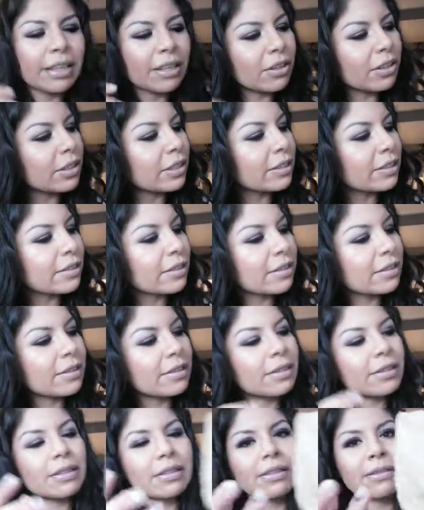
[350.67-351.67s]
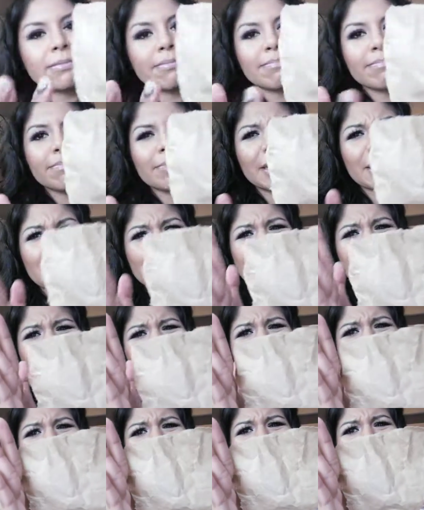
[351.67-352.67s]
you can see maybe
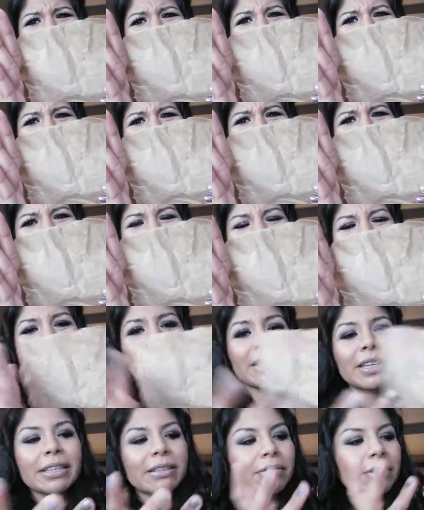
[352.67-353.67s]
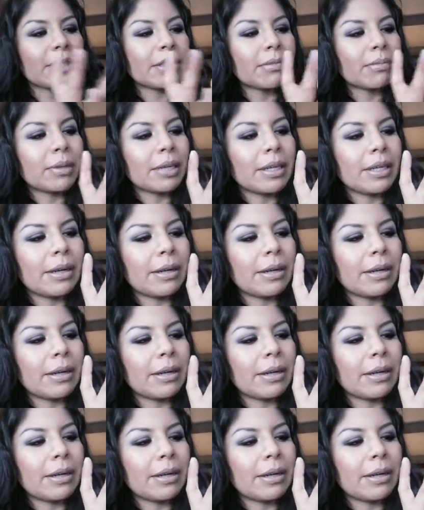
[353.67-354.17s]
some of the powder. Not even, but